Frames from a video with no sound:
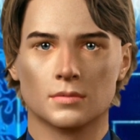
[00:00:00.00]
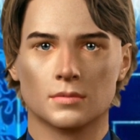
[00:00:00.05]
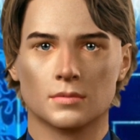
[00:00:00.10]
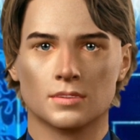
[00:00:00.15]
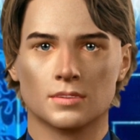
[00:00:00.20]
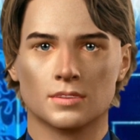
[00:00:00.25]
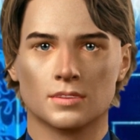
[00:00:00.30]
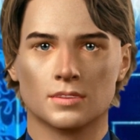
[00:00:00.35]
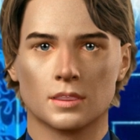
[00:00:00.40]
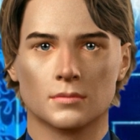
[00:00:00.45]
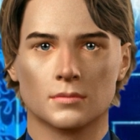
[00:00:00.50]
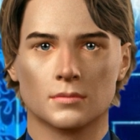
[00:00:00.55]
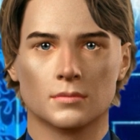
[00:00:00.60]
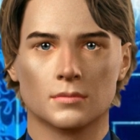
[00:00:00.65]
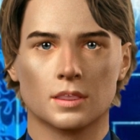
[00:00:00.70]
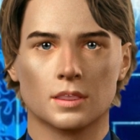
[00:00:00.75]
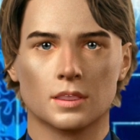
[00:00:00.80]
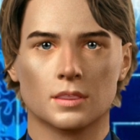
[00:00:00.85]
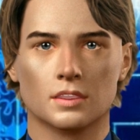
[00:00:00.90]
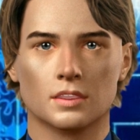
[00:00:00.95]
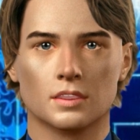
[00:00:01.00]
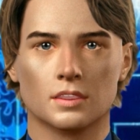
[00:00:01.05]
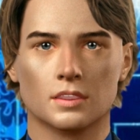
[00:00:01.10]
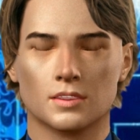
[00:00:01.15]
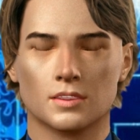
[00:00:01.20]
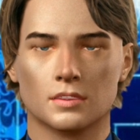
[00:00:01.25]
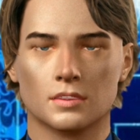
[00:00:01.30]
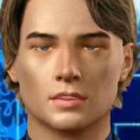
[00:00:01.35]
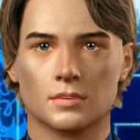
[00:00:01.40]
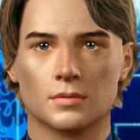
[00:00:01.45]
Am compatible
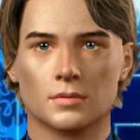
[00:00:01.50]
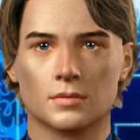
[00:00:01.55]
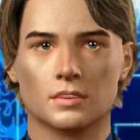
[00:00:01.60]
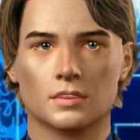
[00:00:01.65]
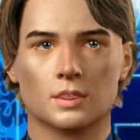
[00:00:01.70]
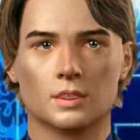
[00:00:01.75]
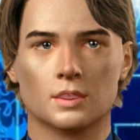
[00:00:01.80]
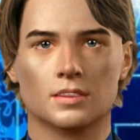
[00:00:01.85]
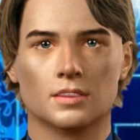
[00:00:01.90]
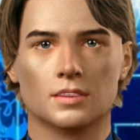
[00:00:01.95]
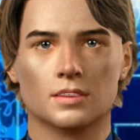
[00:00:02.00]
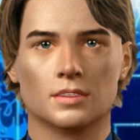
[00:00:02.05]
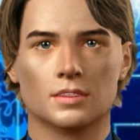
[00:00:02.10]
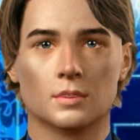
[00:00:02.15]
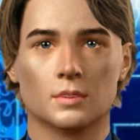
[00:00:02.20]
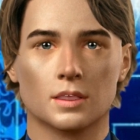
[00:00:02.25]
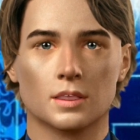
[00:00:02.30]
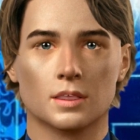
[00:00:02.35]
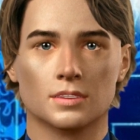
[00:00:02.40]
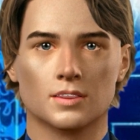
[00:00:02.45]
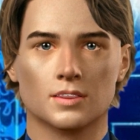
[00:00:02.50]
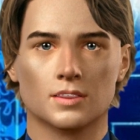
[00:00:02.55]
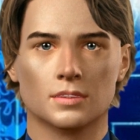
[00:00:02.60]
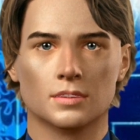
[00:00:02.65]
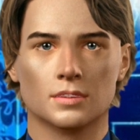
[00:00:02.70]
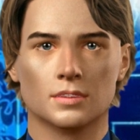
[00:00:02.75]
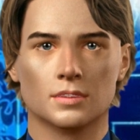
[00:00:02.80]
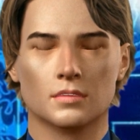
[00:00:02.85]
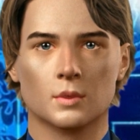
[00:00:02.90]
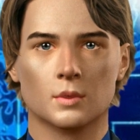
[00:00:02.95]
with 32 and
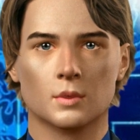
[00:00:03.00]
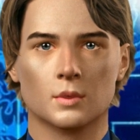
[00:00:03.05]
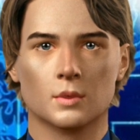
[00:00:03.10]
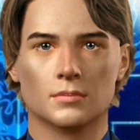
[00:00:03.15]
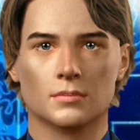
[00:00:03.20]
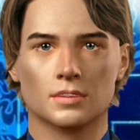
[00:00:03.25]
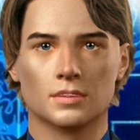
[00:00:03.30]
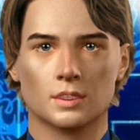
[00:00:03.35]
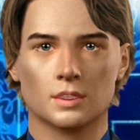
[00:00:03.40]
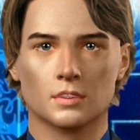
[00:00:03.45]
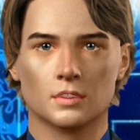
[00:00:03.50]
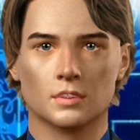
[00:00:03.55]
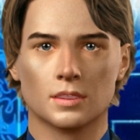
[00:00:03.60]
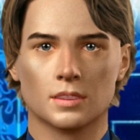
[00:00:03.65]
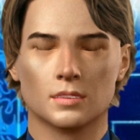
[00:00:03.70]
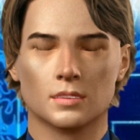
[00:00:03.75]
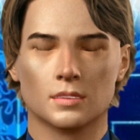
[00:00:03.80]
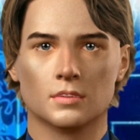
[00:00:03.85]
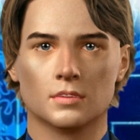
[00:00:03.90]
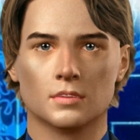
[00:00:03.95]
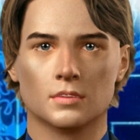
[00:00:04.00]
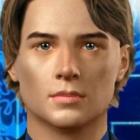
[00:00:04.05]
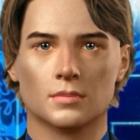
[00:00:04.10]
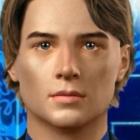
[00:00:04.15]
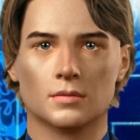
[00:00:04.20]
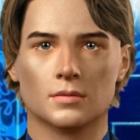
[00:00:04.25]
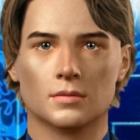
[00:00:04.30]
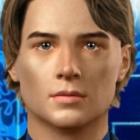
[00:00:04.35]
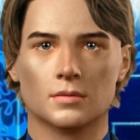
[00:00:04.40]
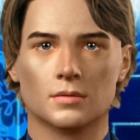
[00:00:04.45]
64-bit versions.
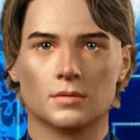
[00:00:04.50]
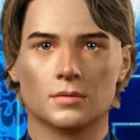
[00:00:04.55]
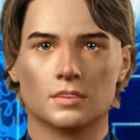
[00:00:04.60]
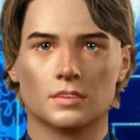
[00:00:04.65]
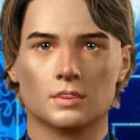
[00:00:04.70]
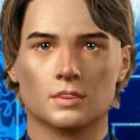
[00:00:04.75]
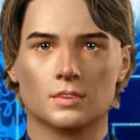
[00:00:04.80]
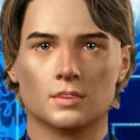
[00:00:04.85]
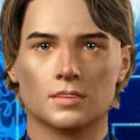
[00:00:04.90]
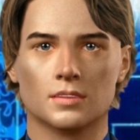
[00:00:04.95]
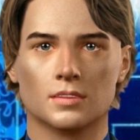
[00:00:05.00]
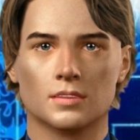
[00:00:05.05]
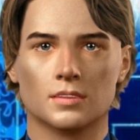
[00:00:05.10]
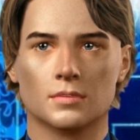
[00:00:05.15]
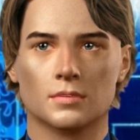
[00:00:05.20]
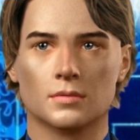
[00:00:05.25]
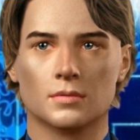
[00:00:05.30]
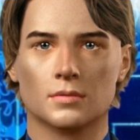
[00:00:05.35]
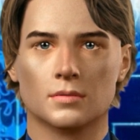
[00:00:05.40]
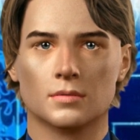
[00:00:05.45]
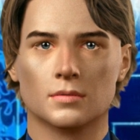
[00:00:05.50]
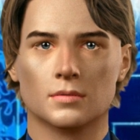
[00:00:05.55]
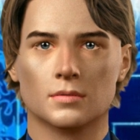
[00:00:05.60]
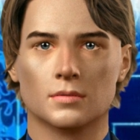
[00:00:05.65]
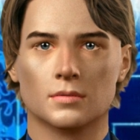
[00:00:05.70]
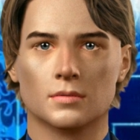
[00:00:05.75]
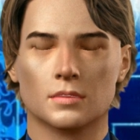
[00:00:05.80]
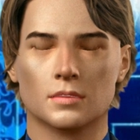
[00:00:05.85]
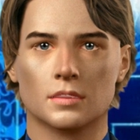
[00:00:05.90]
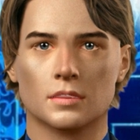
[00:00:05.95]
3.
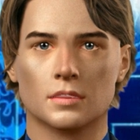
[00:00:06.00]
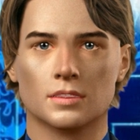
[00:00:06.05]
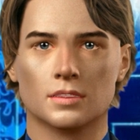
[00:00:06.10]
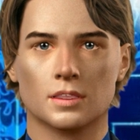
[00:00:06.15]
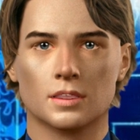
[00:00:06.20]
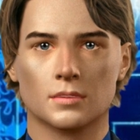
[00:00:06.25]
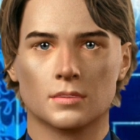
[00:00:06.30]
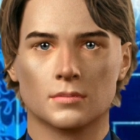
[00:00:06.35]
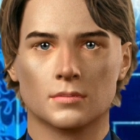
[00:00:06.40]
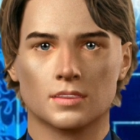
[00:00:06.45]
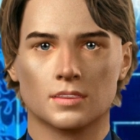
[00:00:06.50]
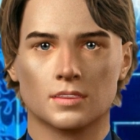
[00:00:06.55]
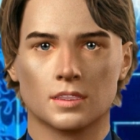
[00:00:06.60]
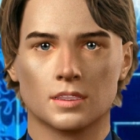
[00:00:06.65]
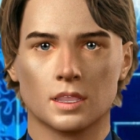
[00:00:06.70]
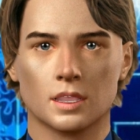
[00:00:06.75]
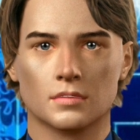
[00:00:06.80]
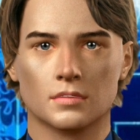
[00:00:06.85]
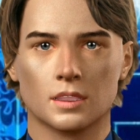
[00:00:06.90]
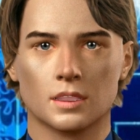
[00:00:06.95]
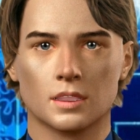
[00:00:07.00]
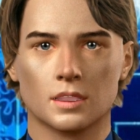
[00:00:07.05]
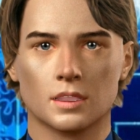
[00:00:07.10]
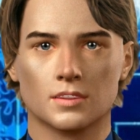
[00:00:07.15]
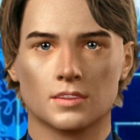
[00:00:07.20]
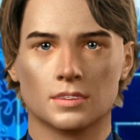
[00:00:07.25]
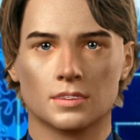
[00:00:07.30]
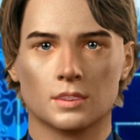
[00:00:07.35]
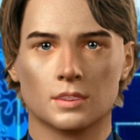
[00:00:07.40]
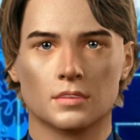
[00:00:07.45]
SAPI 5
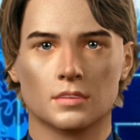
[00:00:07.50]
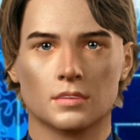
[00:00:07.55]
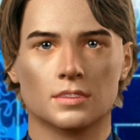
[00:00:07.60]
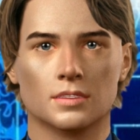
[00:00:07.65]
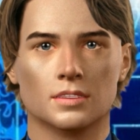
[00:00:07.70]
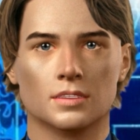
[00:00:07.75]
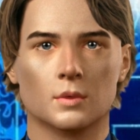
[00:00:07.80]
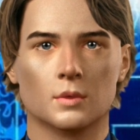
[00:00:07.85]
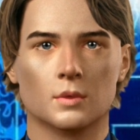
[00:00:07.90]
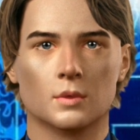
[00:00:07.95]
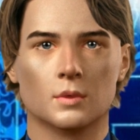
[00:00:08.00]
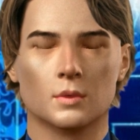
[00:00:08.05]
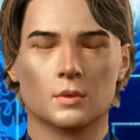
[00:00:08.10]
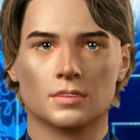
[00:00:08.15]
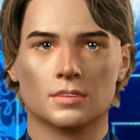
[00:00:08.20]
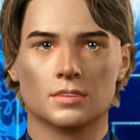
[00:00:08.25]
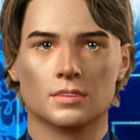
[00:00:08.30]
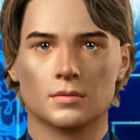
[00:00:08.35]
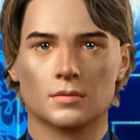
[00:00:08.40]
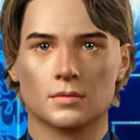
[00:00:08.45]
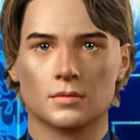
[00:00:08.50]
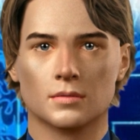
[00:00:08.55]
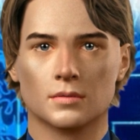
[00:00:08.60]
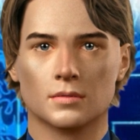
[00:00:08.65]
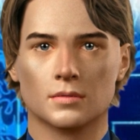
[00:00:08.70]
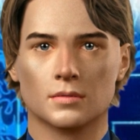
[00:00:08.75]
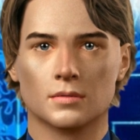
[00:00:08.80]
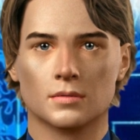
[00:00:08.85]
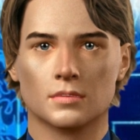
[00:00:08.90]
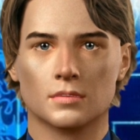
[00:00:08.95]
interface support.
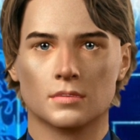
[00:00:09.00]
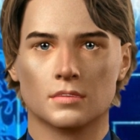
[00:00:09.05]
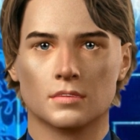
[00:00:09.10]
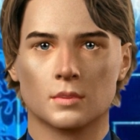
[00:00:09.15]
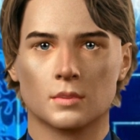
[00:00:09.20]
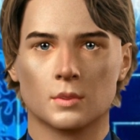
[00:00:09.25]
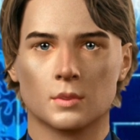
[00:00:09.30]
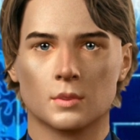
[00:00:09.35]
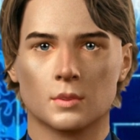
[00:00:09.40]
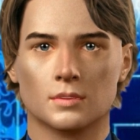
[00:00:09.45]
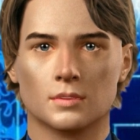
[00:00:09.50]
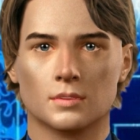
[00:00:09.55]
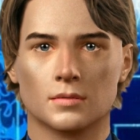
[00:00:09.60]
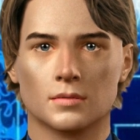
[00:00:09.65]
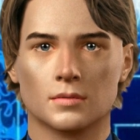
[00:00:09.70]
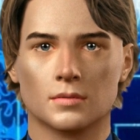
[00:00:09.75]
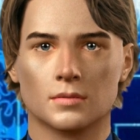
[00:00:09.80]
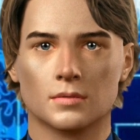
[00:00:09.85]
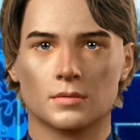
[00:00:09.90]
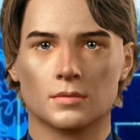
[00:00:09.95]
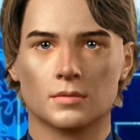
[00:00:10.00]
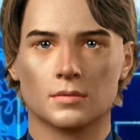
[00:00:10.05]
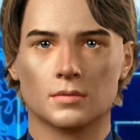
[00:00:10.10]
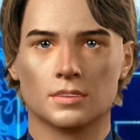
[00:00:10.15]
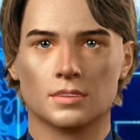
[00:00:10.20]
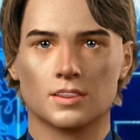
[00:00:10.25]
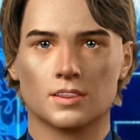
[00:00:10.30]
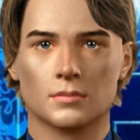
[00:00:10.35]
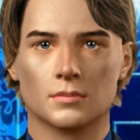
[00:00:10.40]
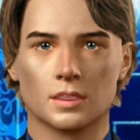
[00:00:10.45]
4.
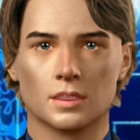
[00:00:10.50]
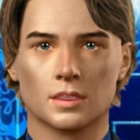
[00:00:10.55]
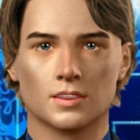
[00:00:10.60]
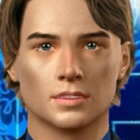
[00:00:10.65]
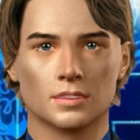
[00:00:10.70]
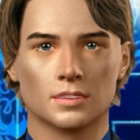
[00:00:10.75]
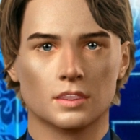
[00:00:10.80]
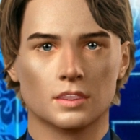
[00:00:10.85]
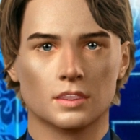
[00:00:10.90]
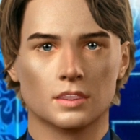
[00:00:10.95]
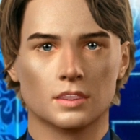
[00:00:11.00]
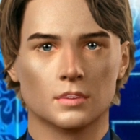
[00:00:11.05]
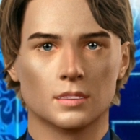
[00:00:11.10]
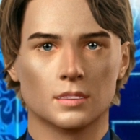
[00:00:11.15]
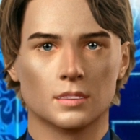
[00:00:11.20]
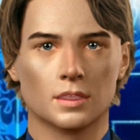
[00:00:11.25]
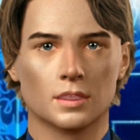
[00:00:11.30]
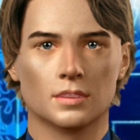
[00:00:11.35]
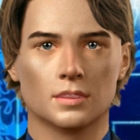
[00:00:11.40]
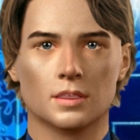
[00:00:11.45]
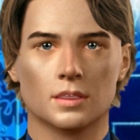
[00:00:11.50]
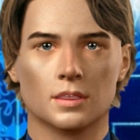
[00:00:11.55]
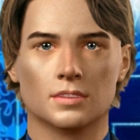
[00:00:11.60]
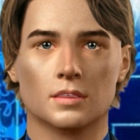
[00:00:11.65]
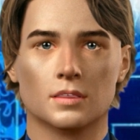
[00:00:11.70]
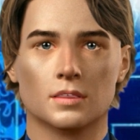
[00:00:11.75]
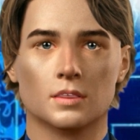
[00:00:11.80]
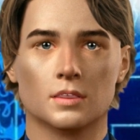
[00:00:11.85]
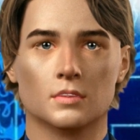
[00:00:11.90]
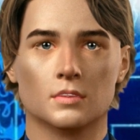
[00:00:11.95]
Simple installation and
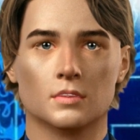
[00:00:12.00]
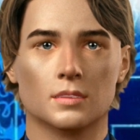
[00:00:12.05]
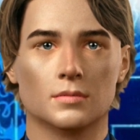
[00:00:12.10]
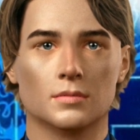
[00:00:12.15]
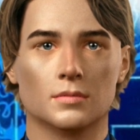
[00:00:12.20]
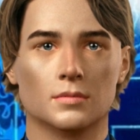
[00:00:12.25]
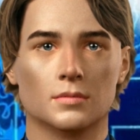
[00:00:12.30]
activation.